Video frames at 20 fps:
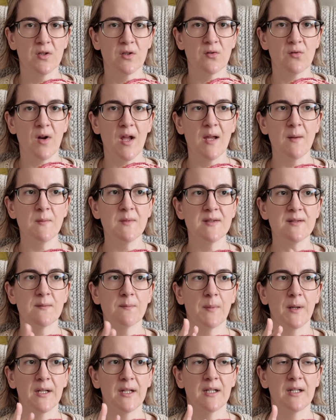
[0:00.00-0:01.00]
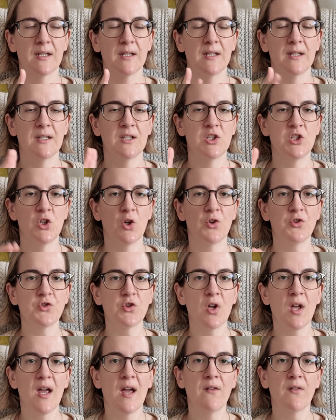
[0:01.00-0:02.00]
grams, but she
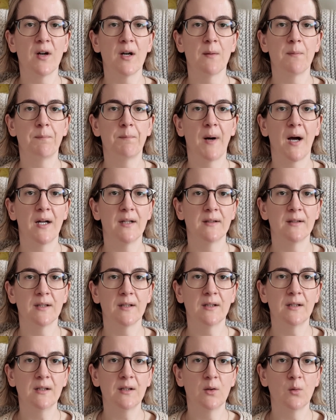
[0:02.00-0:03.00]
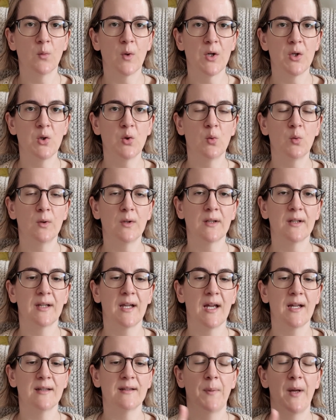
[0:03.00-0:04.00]
also have a bundle where you will
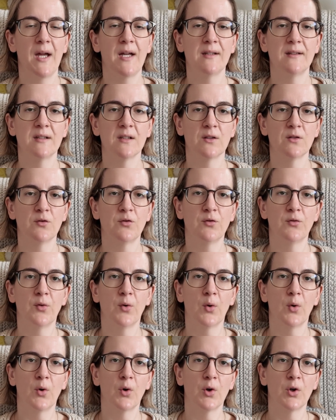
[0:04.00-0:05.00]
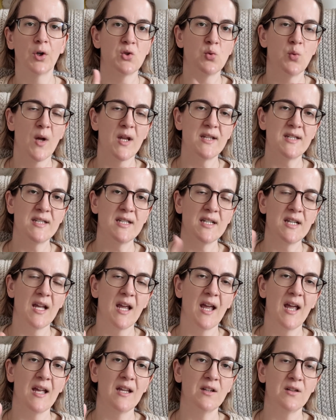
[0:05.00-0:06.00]
get pattern for 20
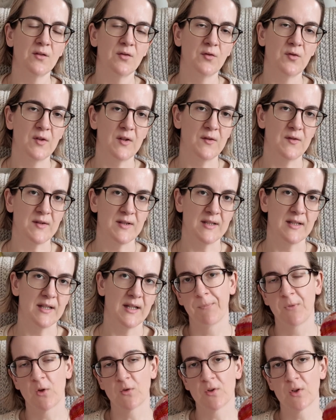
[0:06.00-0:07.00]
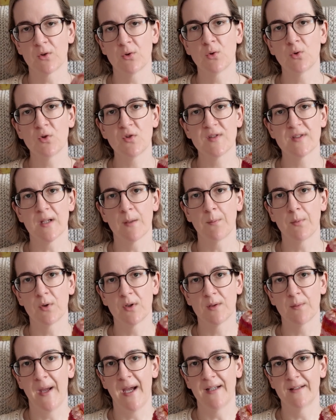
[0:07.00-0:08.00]
and 50. Those are two
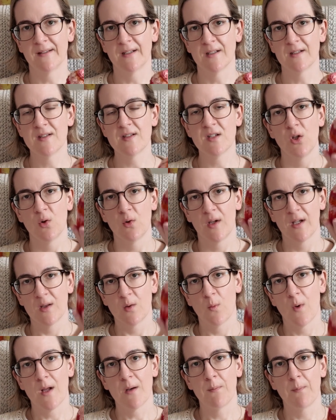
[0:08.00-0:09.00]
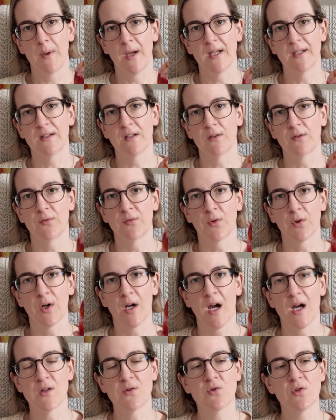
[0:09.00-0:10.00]
separate patterns. You get one pattern for
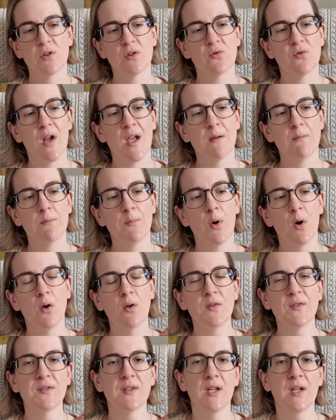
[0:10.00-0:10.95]
100-gram balls